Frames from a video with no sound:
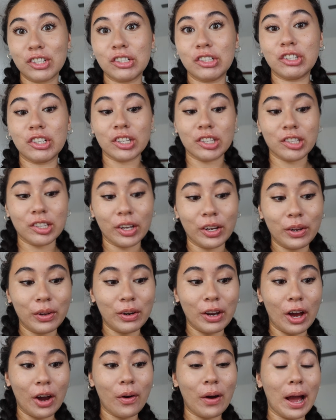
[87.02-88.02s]
just so you
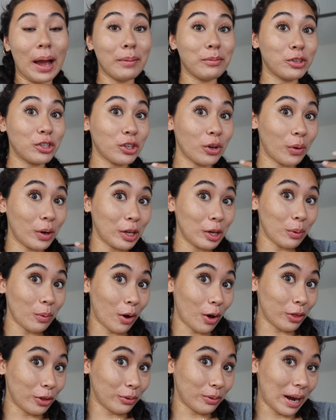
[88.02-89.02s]
know, I'm showing you
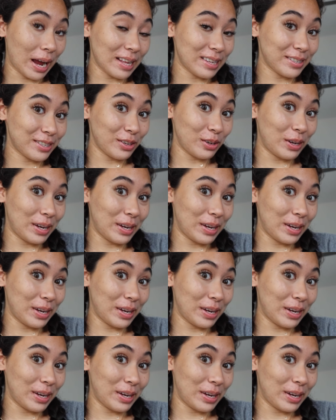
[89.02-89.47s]
all the rats so